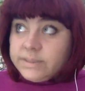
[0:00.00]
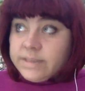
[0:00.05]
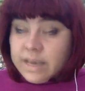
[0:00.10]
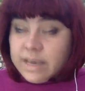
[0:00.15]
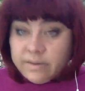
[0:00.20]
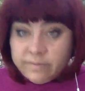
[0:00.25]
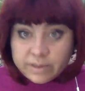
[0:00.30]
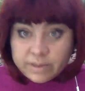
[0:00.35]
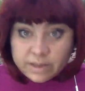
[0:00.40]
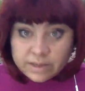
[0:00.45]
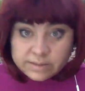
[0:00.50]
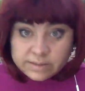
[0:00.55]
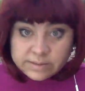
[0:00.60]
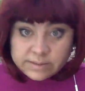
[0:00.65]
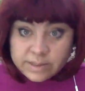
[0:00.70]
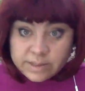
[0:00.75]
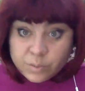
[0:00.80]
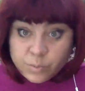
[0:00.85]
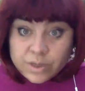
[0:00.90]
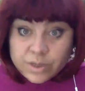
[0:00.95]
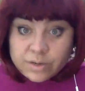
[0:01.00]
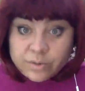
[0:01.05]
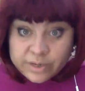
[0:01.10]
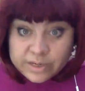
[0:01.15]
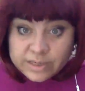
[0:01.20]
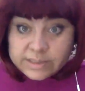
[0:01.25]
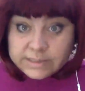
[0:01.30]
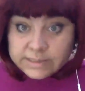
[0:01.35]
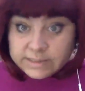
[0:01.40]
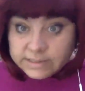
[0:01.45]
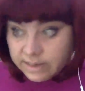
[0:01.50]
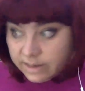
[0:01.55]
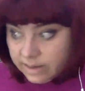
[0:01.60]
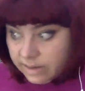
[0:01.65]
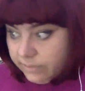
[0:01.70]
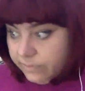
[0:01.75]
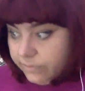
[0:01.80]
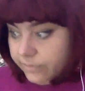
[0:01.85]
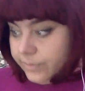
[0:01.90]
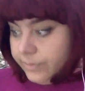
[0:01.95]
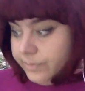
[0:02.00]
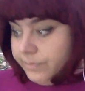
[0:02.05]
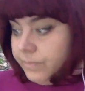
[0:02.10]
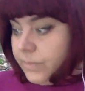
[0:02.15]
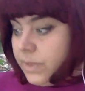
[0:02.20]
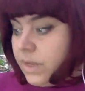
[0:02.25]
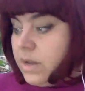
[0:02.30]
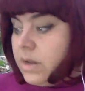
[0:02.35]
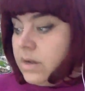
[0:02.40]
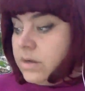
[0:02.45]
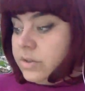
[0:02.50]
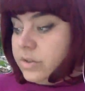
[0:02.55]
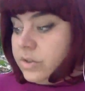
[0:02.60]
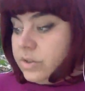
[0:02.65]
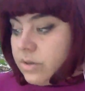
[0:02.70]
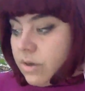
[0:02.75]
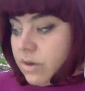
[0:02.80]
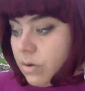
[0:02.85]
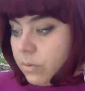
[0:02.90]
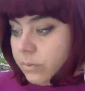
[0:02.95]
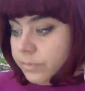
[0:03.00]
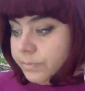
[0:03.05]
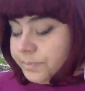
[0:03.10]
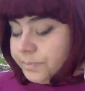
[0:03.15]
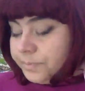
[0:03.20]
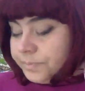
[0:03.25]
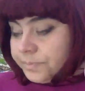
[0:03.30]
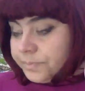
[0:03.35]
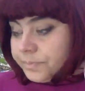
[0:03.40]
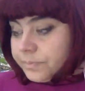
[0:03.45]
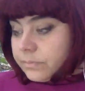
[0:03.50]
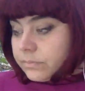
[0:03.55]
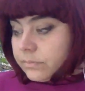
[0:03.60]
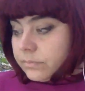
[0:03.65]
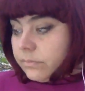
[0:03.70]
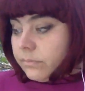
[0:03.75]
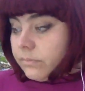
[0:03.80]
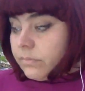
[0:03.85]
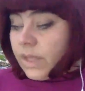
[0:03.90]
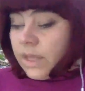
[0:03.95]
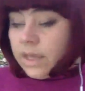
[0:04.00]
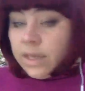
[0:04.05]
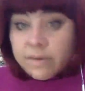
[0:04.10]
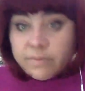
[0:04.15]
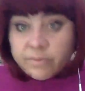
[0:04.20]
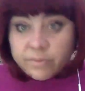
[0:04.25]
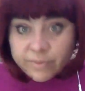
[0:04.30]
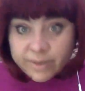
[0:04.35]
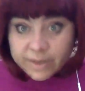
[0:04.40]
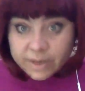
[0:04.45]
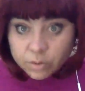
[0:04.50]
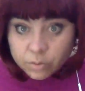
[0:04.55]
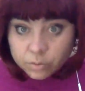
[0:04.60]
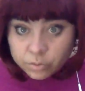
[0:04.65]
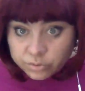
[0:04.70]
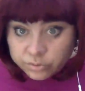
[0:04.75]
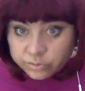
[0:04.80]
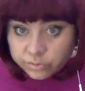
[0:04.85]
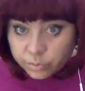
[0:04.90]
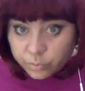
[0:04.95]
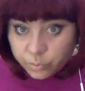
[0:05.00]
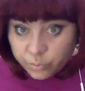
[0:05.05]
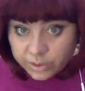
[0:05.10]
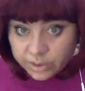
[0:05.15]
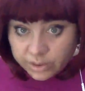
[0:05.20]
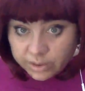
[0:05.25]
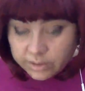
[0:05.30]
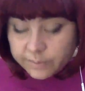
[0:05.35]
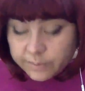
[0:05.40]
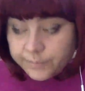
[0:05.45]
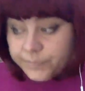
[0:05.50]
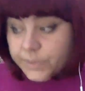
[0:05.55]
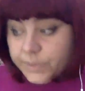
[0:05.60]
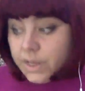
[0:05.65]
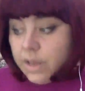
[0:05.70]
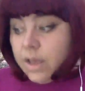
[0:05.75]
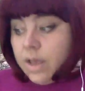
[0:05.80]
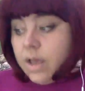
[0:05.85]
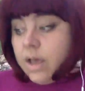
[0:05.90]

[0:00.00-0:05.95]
saving us. Then we are really safe. So have a very good week.